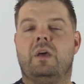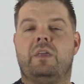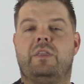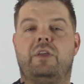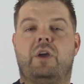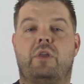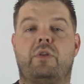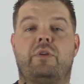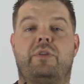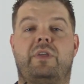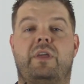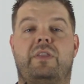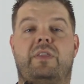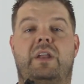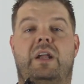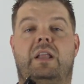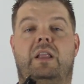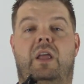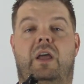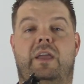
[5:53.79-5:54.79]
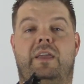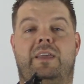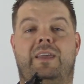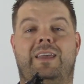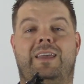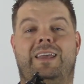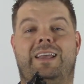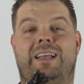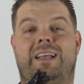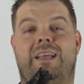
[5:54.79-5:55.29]
the other thing that I like
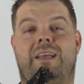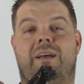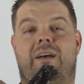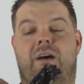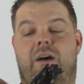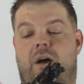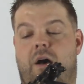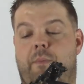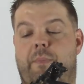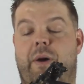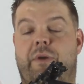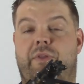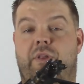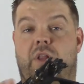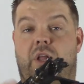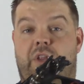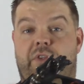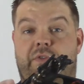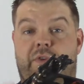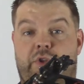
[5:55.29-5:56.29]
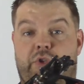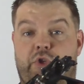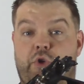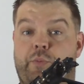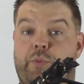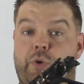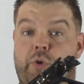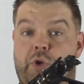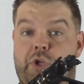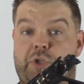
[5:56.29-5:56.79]
about the Lunsford
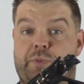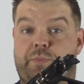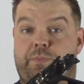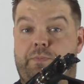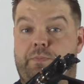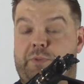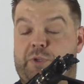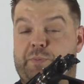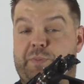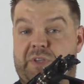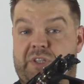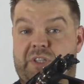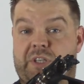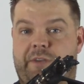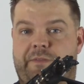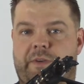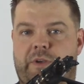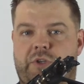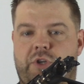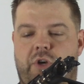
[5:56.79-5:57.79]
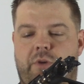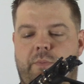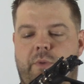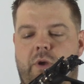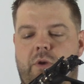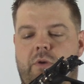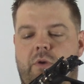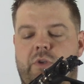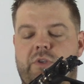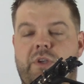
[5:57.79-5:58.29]
Super Duty specific
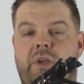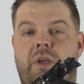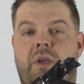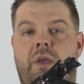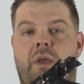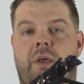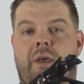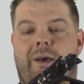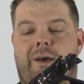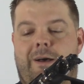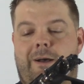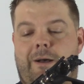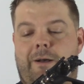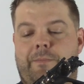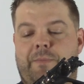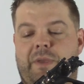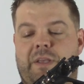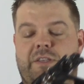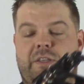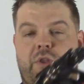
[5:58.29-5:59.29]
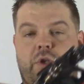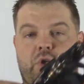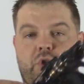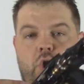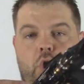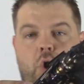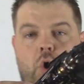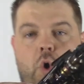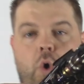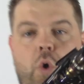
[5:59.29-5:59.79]
turnbuckles is that there's
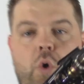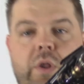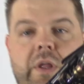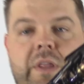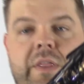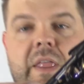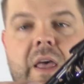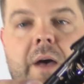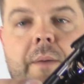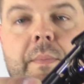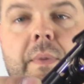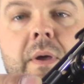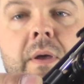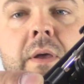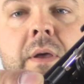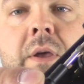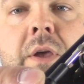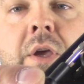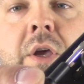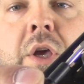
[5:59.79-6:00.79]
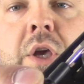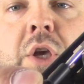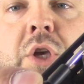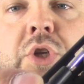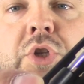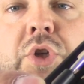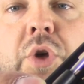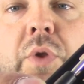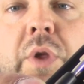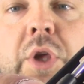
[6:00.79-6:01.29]
a hole in them
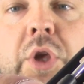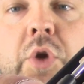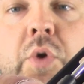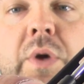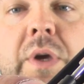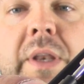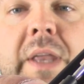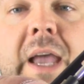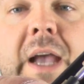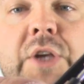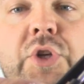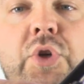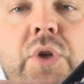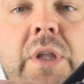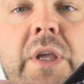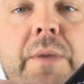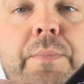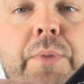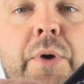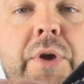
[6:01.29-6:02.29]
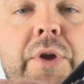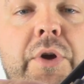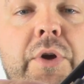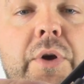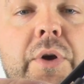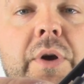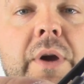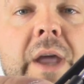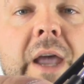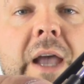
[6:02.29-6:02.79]
so that you can actually put your